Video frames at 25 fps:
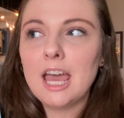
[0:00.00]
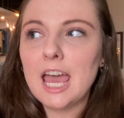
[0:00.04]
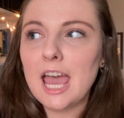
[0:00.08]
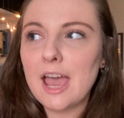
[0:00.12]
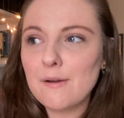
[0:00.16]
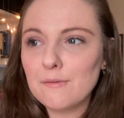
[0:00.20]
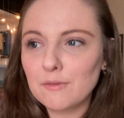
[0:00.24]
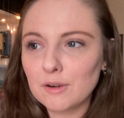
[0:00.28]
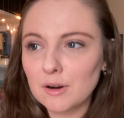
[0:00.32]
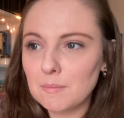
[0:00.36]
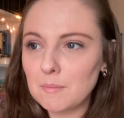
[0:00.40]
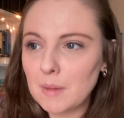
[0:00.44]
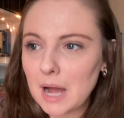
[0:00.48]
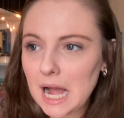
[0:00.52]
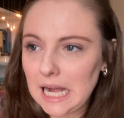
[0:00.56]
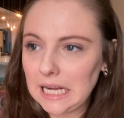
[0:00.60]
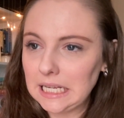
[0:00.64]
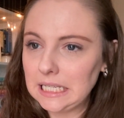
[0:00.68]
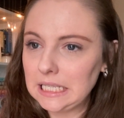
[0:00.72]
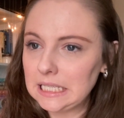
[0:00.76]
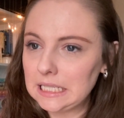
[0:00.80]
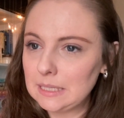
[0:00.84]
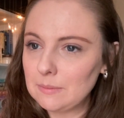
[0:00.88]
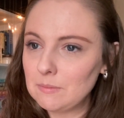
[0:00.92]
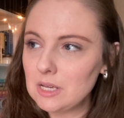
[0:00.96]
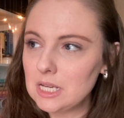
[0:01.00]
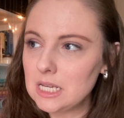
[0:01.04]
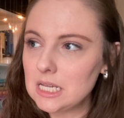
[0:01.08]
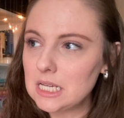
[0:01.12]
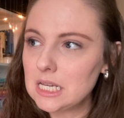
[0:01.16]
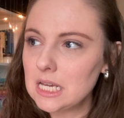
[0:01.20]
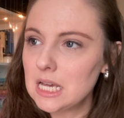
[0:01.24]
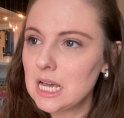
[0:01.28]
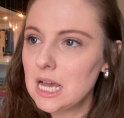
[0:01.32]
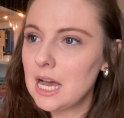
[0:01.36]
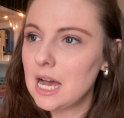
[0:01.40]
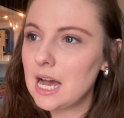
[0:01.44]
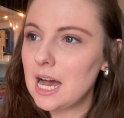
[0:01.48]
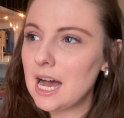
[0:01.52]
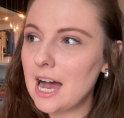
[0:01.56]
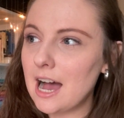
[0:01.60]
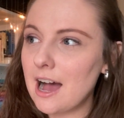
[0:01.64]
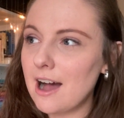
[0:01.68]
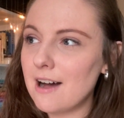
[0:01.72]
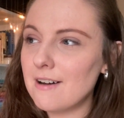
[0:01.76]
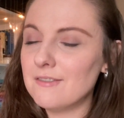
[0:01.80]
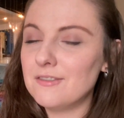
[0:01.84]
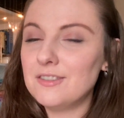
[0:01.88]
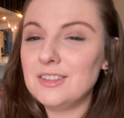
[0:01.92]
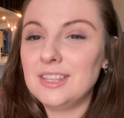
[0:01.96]
It reminds me
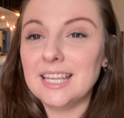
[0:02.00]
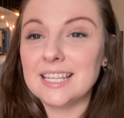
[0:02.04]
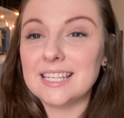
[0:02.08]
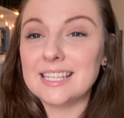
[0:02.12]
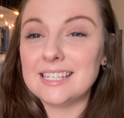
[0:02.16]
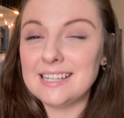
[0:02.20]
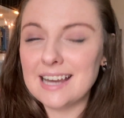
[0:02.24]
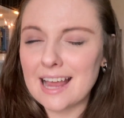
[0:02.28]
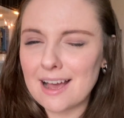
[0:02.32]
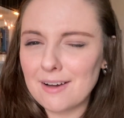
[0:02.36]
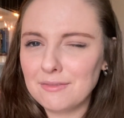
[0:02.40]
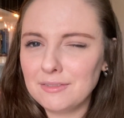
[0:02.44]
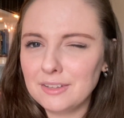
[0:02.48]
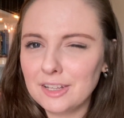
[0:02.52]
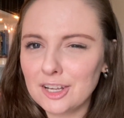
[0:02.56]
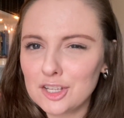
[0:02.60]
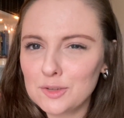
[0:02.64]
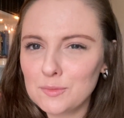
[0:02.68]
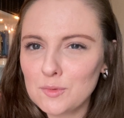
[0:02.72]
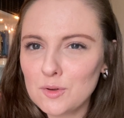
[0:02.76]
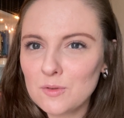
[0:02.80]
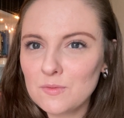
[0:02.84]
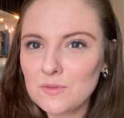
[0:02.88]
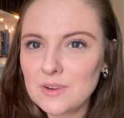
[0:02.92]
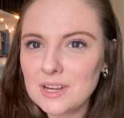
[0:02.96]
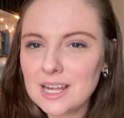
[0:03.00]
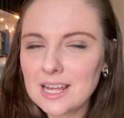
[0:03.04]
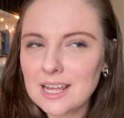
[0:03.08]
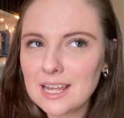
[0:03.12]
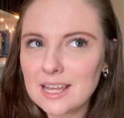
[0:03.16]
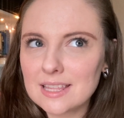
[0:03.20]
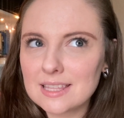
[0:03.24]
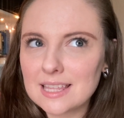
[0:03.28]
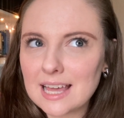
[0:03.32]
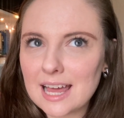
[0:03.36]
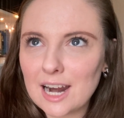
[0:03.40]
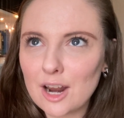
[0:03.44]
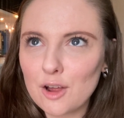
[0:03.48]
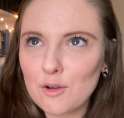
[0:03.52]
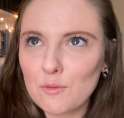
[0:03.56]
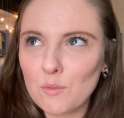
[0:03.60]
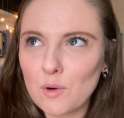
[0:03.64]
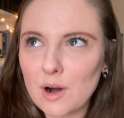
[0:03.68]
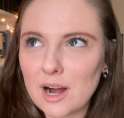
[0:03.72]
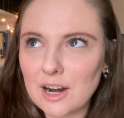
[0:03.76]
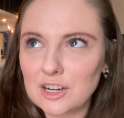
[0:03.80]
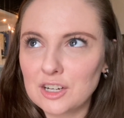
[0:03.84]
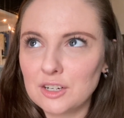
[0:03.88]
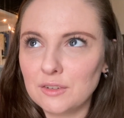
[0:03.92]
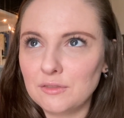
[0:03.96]
of this Netflix movie that I
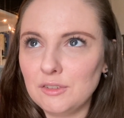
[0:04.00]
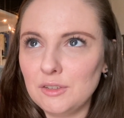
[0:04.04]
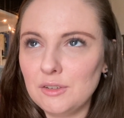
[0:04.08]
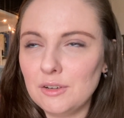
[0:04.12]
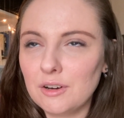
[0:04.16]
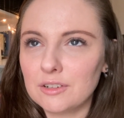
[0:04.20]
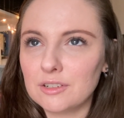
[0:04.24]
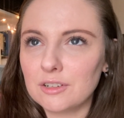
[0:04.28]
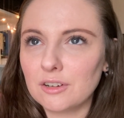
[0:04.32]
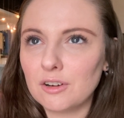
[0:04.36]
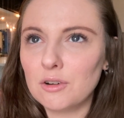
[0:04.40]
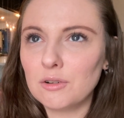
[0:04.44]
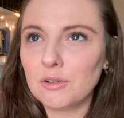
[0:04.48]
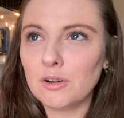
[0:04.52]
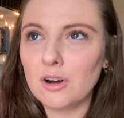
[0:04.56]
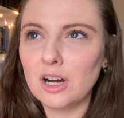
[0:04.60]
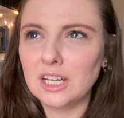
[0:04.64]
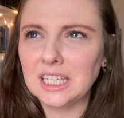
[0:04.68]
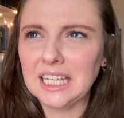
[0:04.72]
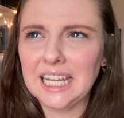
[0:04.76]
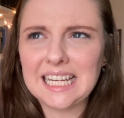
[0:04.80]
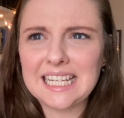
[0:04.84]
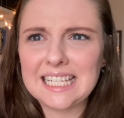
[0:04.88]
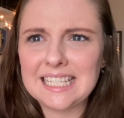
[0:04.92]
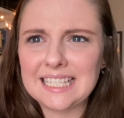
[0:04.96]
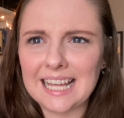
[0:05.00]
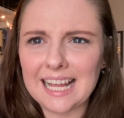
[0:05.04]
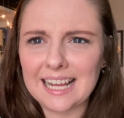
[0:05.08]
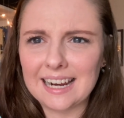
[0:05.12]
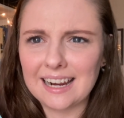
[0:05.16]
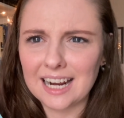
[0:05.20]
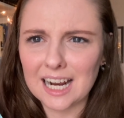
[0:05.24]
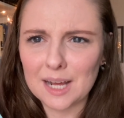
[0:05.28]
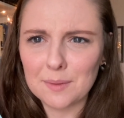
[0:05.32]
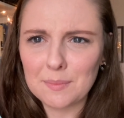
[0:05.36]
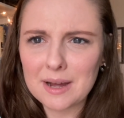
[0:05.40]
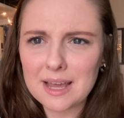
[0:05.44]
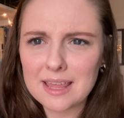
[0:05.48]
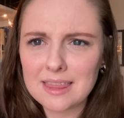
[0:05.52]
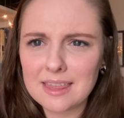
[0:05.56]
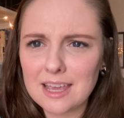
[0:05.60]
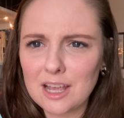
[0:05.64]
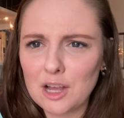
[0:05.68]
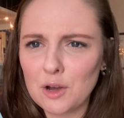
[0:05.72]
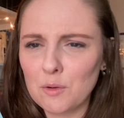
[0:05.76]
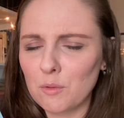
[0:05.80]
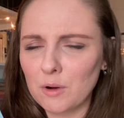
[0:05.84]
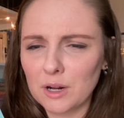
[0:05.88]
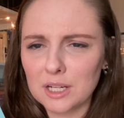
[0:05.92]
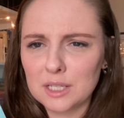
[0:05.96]
watched a few years ago called like Set It Up, I
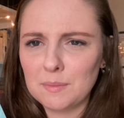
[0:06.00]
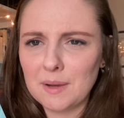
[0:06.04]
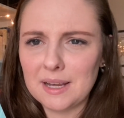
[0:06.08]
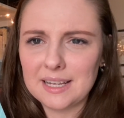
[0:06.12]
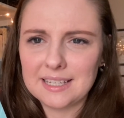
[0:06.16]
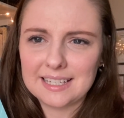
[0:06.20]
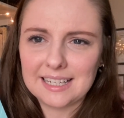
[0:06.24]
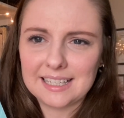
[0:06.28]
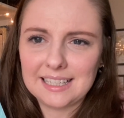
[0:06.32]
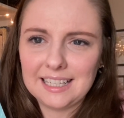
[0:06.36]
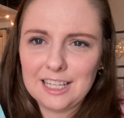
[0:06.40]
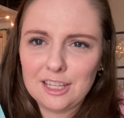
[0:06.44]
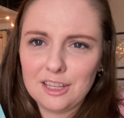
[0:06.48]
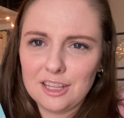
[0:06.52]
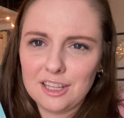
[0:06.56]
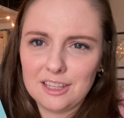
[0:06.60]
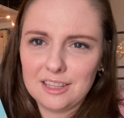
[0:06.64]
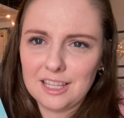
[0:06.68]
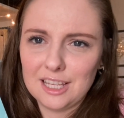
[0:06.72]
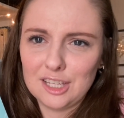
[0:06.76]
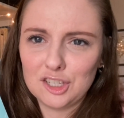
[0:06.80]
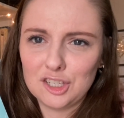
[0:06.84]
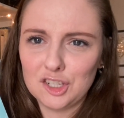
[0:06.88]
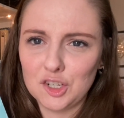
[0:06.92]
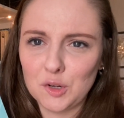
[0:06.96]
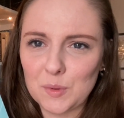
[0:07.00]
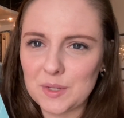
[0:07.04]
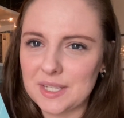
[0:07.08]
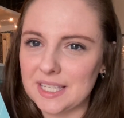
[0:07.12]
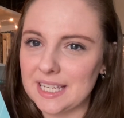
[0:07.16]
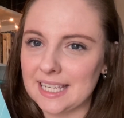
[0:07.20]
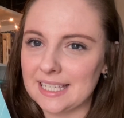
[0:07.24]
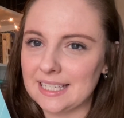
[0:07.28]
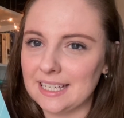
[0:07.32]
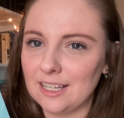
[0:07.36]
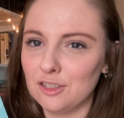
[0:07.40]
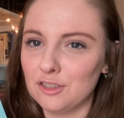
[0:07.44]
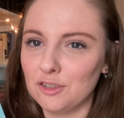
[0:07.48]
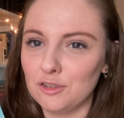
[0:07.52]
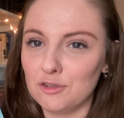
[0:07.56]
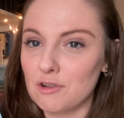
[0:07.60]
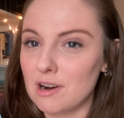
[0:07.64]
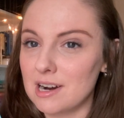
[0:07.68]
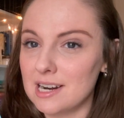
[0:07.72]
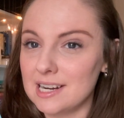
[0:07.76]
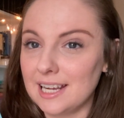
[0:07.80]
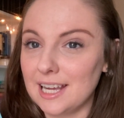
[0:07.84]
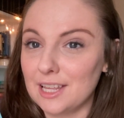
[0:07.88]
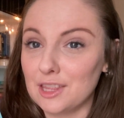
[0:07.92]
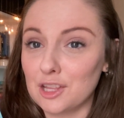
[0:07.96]
think, where it's basically th- these two assistants who
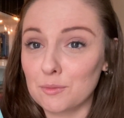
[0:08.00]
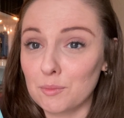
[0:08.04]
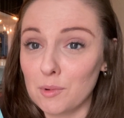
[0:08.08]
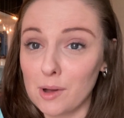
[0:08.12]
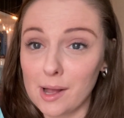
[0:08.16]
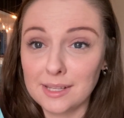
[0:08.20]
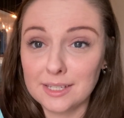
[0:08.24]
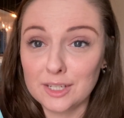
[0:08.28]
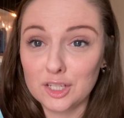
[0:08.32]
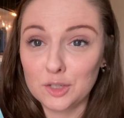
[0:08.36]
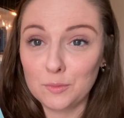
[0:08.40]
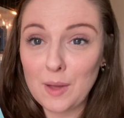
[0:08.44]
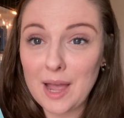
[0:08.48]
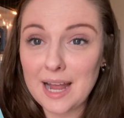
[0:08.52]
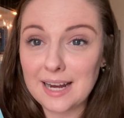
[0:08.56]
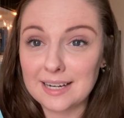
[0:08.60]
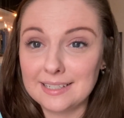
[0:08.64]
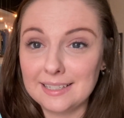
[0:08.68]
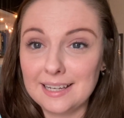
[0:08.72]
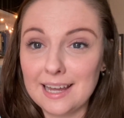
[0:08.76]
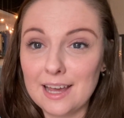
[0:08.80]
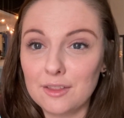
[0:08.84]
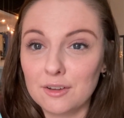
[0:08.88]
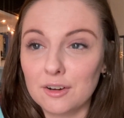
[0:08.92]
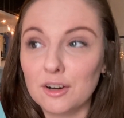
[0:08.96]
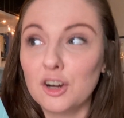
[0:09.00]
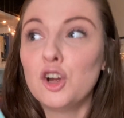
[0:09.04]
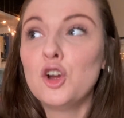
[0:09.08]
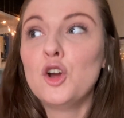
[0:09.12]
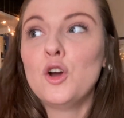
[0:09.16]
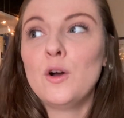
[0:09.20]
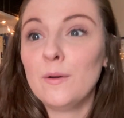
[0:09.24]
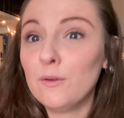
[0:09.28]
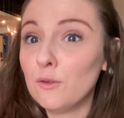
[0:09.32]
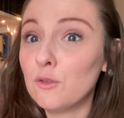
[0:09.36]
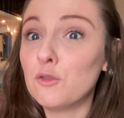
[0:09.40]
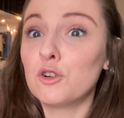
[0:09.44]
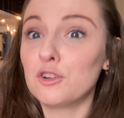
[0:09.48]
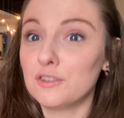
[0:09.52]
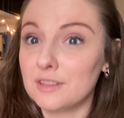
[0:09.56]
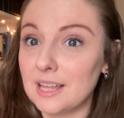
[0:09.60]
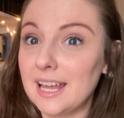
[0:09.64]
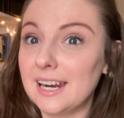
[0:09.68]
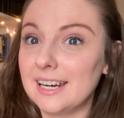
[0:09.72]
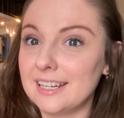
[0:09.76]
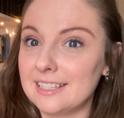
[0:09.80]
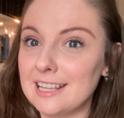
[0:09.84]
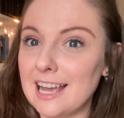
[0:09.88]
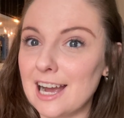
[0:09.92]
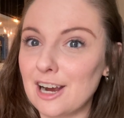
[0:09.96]
try to get their bosses back together for that
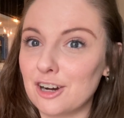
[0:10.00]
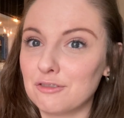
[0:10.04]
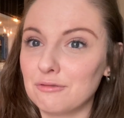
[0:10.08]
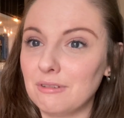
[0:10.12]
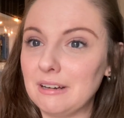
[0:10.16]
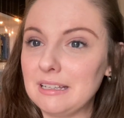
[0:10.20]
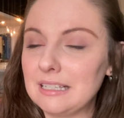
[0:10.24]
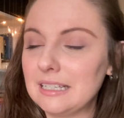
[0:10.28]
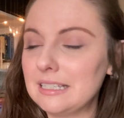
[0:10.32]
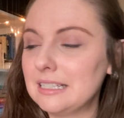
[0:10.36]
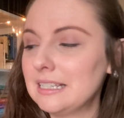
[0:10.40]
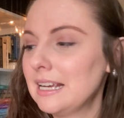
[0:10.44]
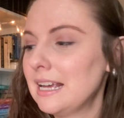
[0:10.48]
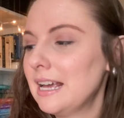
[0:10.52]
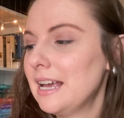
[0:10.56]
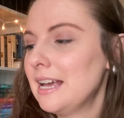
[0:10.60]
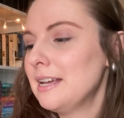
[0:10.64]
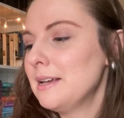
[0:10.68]
exact reason.